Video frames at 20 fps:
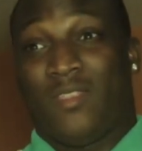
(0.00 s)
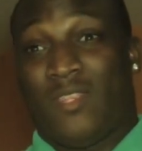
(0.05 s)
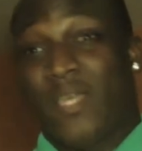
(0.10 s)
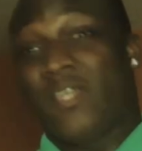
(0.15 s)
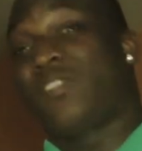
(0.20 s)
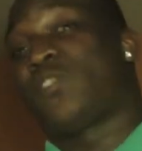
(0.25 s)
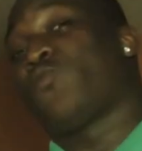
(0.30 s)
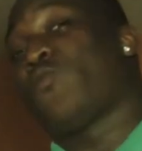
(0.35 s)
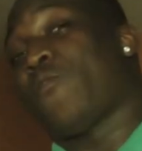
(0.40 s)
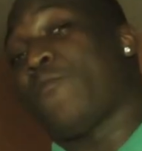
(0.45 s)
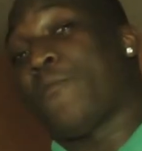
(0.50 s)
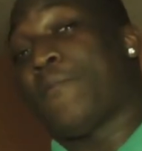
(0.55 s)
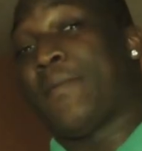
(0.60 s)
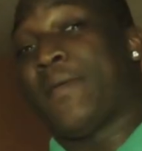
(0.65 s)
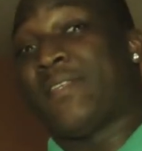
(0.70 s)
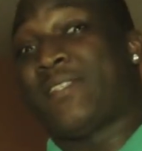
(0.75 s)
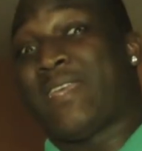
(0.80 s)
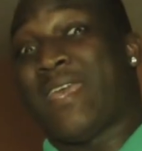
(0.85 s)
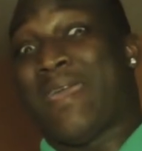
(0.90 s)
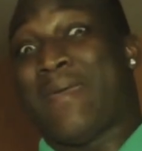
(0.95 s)
This
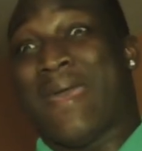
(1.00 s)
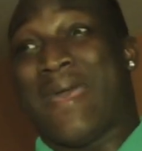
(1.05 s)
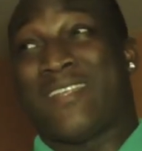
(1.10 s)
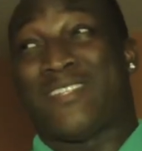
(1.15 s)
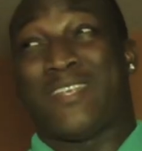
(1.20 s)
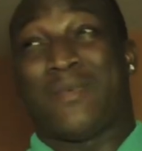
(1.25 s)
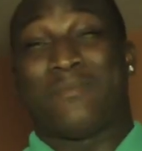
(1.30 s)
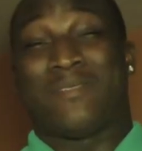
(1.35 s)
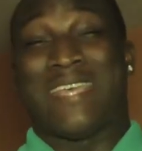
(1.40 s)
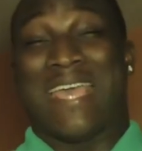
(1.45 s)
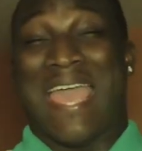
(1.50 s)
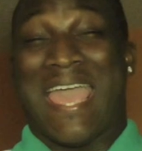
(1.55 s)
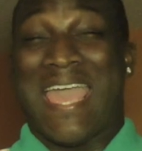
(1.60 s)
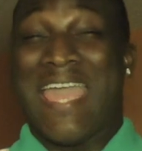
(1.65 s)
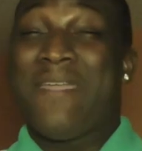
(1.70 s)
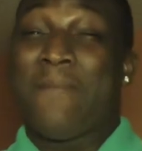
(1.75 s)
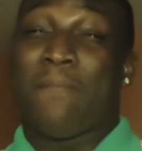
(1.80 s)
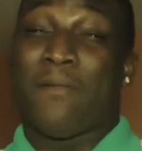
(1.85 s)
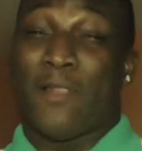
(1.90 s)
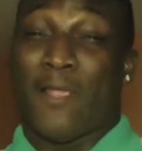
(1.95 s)
rhythm-based game has up to
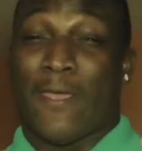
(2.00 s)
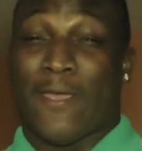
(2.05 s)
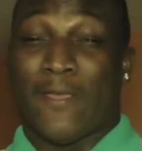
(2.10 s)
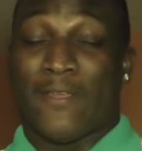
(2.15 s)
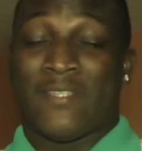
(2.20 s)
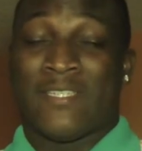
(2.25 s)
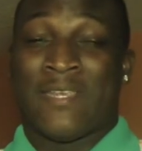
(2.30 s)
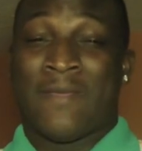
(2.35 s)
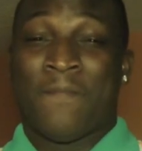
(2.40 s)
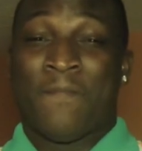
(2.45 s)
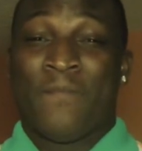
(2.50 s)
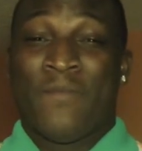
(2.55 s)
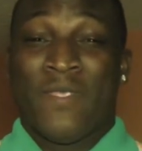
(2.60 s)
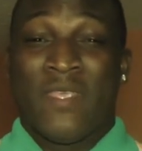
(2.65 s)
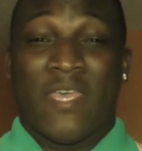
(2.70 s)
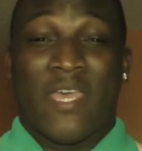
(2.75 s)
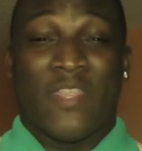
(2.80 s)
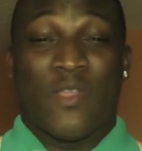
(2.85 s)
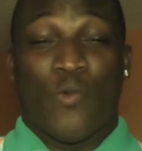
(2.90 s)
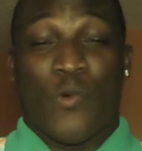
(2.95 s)
8 players.
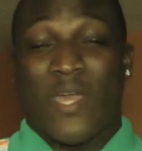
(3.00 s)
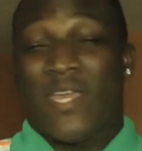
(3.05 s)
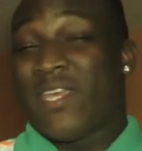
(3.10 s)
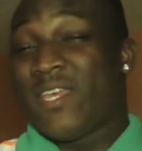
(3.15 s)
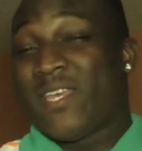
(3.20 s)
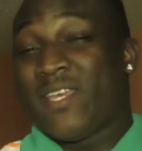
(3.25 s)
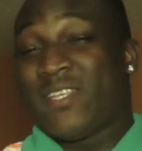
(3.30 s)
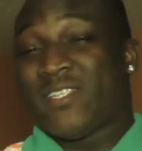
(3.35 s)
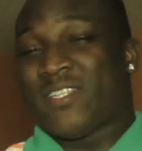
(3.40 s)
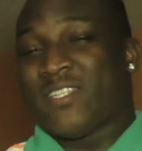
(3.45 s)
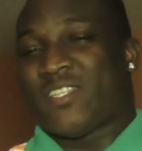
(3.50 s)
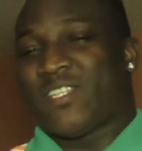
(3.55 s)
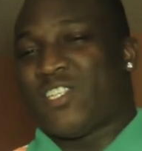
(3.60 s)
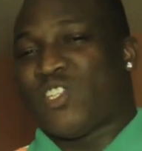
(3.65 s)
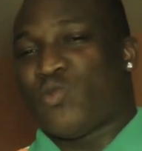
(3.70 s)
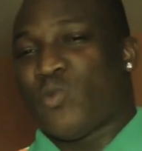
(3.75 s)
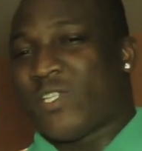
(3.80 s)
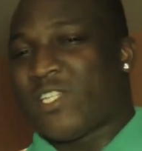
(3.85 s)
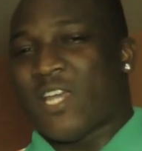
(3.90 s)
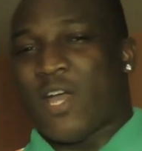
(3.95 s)
And the way it is a
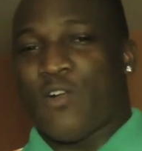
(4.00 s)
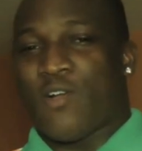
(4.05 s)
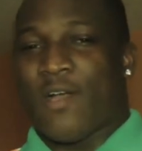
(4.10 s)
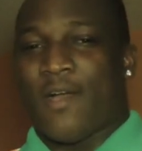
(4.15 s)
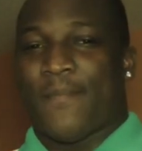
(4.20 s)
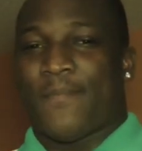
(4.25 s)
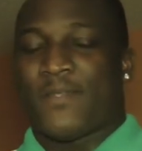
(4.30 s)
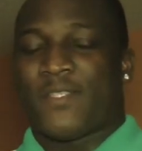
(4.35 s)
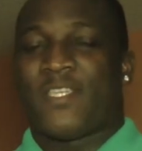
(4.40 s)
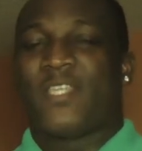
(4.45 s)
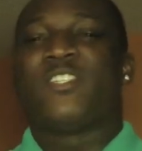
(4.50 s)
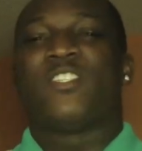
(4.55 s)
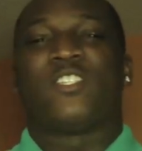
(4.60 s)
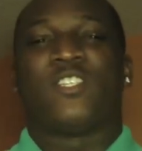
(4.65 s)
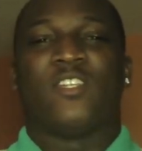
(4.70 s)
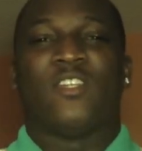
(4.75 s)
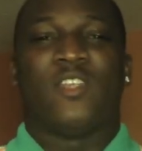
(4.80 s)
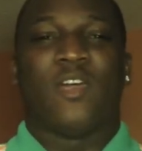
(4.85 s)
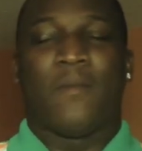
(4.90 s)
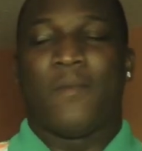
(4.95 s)
switch-out
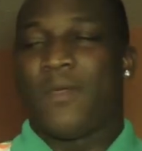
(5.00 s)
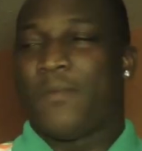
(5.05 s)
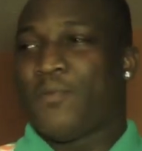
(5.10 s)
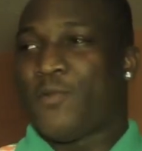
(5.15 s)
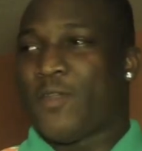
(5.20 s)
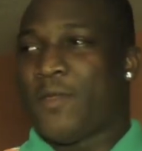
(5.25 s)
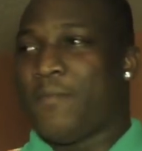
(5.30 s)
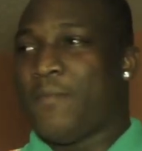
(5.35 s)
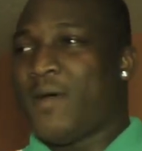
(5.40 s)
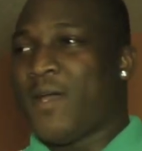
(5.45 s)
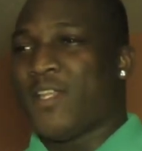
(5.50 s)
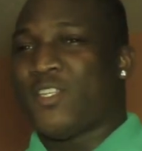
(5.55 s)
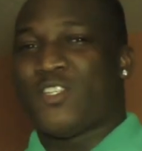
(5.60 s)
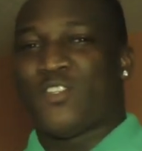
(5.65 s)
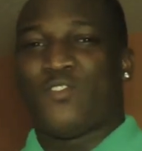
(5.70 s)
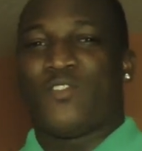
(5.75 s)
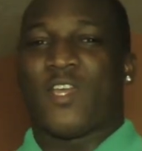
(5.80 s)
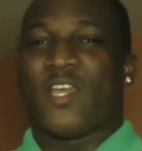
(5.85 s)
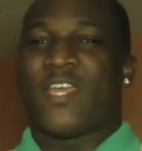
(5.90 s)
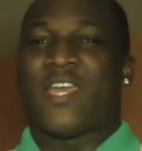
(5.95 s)
competition. I mean, pretty
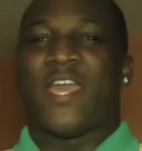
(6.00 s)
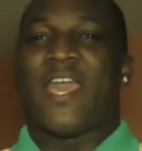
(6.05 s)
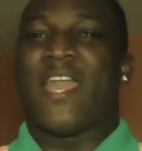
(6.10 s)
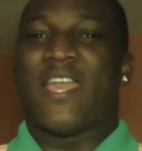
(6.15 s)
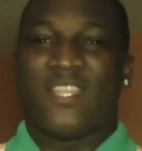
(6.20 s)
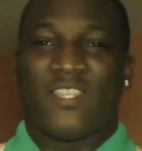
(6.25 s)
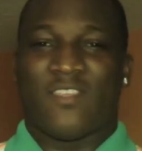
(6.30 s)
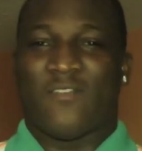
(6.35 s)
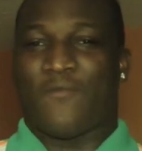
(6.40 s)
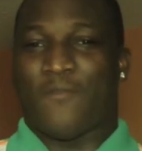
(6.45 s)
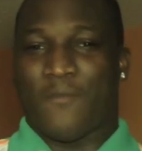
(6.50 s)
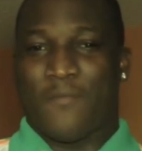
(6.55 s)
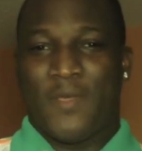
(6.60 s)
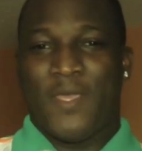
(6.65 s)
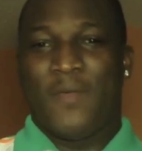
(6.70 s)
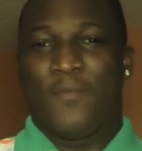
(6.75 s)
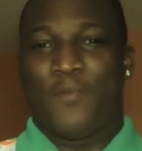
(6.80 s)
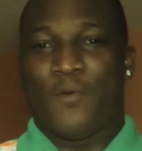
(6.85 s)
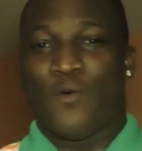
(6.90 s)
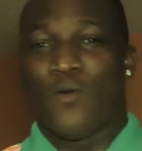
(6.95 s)
much, you can get 8 different
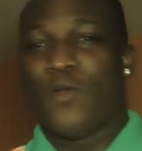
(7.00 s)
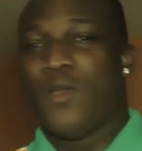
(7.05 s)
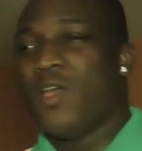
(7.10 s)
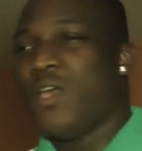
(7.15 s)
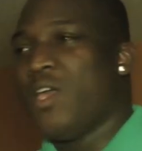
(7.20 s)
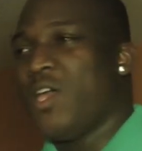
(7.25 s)
people